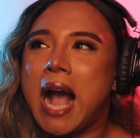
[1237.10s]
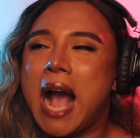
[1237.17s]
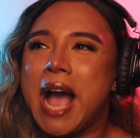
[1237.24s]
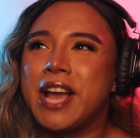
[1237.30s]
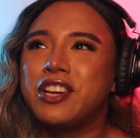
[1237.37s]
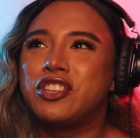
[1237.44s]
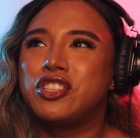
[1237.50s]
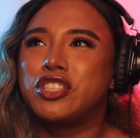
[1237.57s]

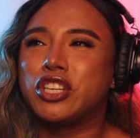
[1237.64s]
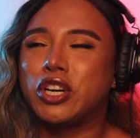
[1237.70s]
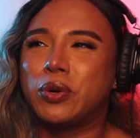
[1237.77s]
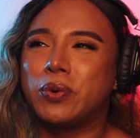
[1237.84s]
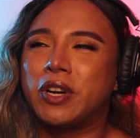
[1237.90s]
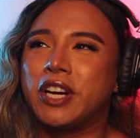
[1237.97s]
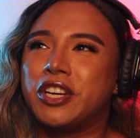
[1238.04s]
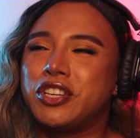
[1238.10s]
I
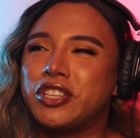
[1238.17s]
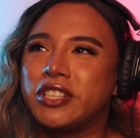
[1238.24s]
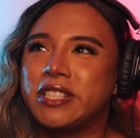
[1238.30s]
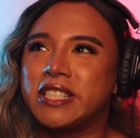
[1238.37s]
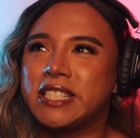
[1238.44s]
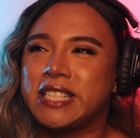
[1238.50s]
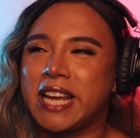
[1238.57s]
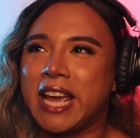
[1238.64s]
don't
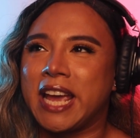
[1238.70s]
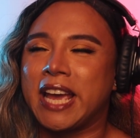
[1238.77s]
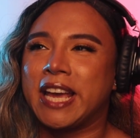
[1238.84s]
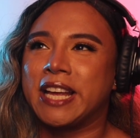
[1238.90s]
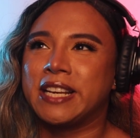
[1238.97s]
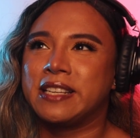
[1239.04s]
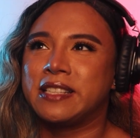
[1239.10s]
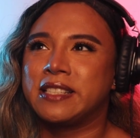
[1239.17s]

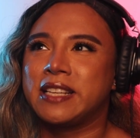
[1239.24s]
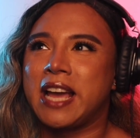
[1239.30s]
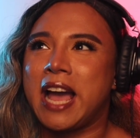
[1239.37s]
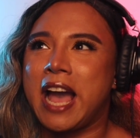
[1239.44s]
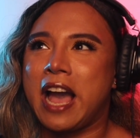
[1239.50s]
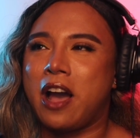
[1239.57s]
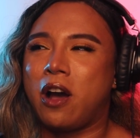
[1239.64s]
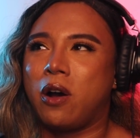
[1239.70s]
understand
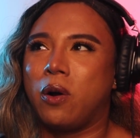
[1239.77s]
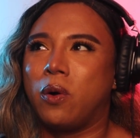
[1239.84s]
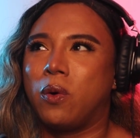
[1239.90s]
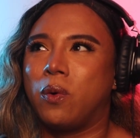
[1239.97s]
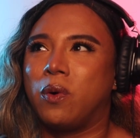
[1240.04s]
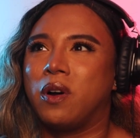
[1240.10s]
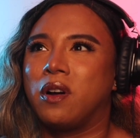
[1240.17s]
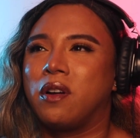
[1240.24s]

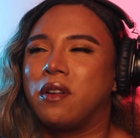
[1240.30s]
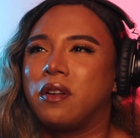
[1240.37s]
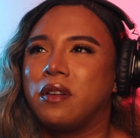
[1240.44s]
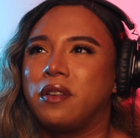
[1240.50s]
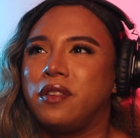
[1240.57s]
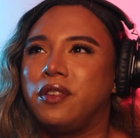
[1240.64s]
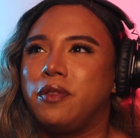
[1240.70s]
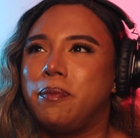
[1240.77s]
how
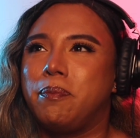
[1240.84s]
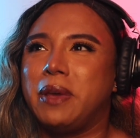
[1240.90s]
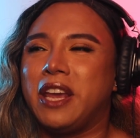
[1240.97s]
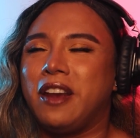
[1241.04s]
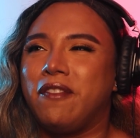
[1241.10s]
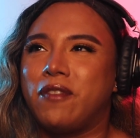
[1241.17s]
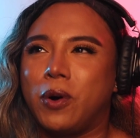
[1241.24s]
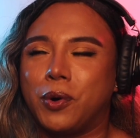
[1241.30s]

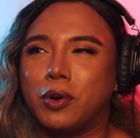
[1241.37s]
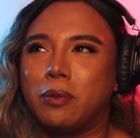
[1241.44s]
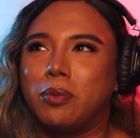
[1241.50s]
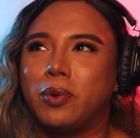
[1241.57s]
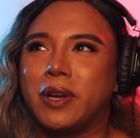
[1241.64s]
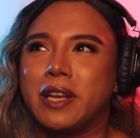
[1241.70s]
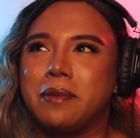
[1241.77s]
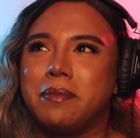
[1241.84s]
being
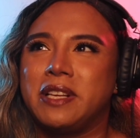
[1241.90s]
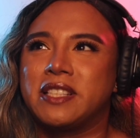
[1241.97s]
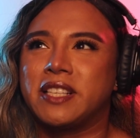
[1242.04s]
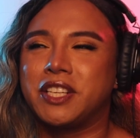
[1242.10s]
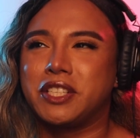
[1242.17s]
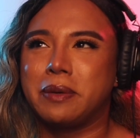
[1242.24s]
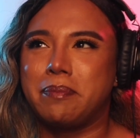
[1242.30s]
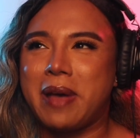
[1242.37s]
vulnerable can be
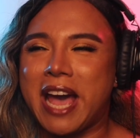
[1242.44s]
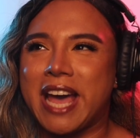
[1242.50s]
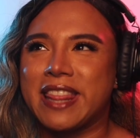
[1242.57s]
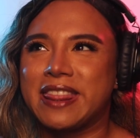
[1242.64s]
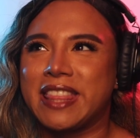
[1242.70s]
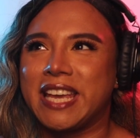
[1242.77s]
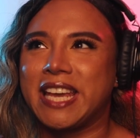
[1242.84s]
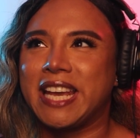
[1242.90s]
such a
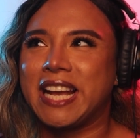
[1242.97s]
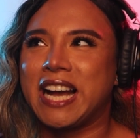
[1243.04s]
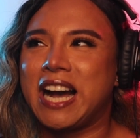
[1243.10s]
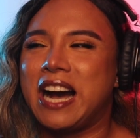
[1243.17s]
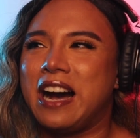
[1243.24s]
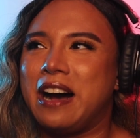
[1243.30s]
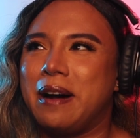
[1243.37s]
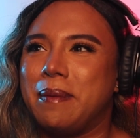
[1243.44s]
bad thing.
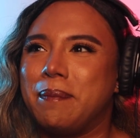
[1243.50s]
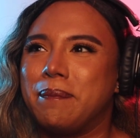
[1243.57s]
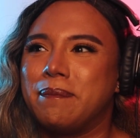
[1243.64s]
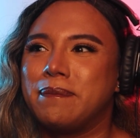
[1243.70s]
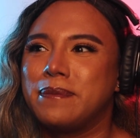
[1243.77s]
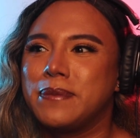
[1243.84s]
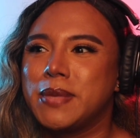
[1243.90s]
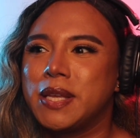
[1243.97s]

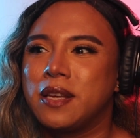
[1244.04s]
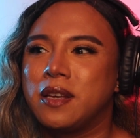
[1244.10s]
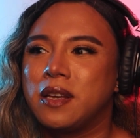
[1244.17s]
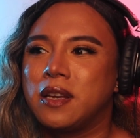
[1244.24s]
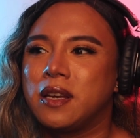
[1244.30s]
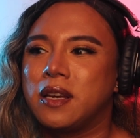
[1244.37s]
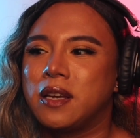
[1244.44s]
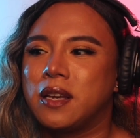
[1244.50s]
Um,
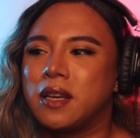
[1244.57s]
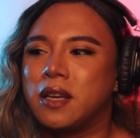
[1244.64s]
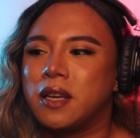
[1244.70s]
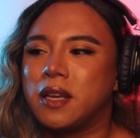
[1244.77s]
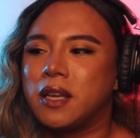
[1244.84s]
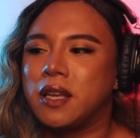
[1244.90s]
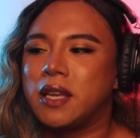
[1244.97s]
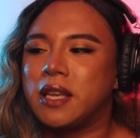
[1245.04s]

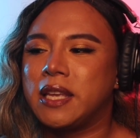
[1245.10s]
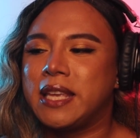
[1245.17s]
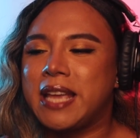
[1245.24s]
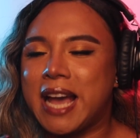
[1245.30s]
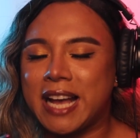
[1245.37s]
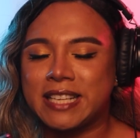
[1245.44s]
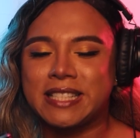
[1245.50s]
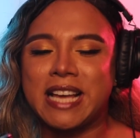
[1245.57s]

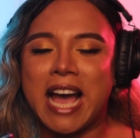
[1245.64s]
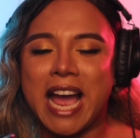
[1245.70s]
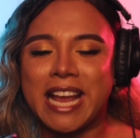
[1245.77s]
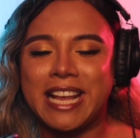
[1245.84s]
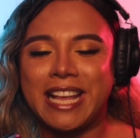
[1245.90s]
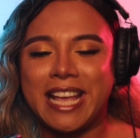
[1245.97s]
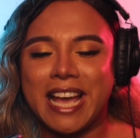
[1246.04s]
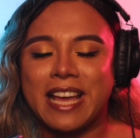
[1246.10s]
yes,
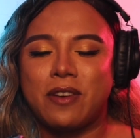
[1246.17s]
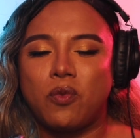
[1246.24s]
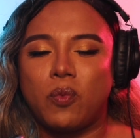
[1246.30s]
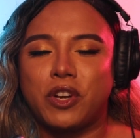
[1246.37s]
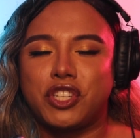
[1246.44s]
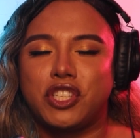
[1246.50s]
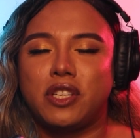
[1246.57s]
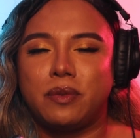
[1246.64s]
I get
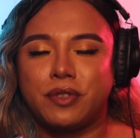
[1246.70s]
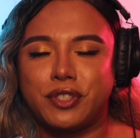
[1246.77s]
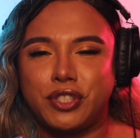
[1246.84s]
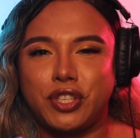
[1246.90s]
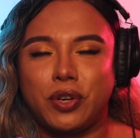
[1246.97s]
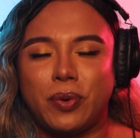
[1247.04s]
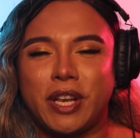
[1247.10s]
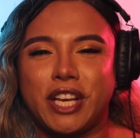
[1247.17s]
what she was
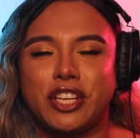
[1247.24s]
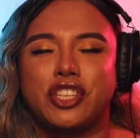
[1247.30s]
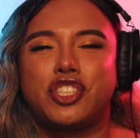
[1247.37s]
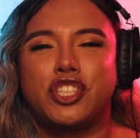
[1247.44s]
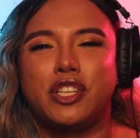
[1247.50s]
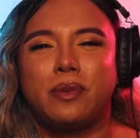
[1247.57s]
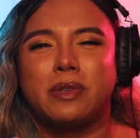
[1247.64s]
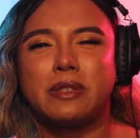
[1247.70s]
doing.
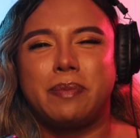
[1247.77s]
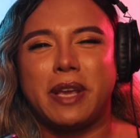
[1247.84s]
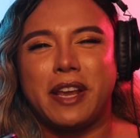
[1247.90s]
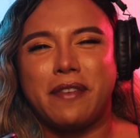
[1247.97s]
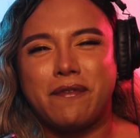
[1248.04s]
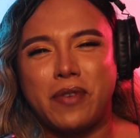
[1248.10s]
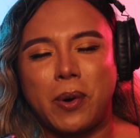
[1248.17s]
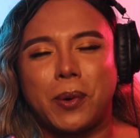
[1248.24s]
She was
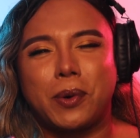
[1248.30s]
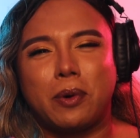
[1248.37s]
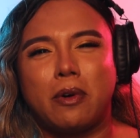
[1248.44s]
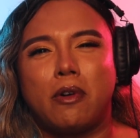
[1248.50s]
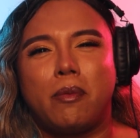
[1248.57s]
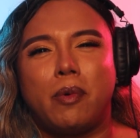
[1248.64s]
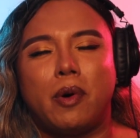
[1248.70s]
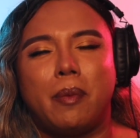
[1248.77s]
being
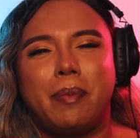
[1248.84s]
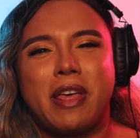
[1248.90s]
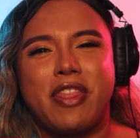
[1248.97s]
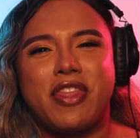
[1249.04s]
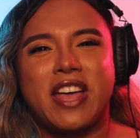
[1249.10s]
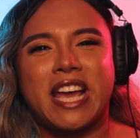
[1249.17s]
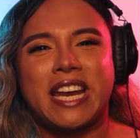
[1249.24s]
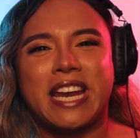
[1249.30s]
vulnerable,
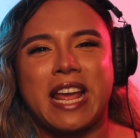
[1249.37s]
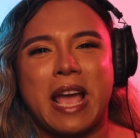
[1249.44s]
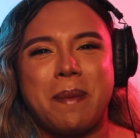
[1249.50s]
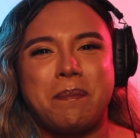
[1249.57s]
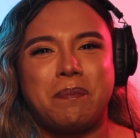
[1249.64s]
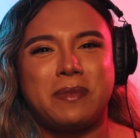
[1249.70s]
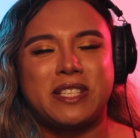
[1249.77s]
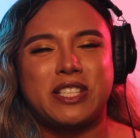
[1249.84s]
but
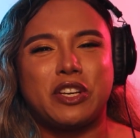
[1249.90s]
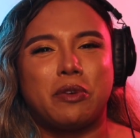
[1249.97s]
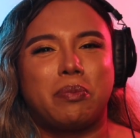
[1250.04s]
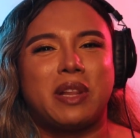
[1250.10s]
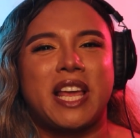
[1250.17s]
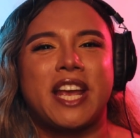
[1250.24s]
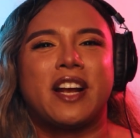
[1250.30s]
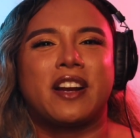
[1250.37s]
then still
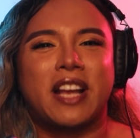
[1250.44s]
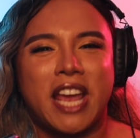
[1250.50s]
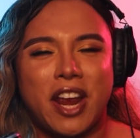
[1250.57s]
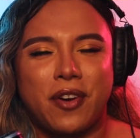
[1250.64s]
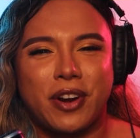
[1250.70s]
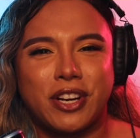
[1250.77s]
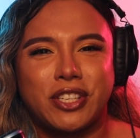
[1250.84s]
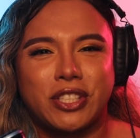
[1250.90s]
playing a
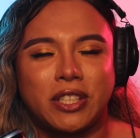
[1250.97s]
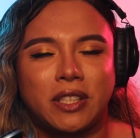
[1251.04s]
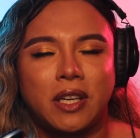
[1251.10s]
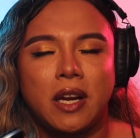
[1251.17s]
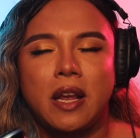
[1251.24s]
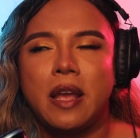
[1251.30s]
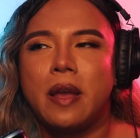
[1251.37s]
character.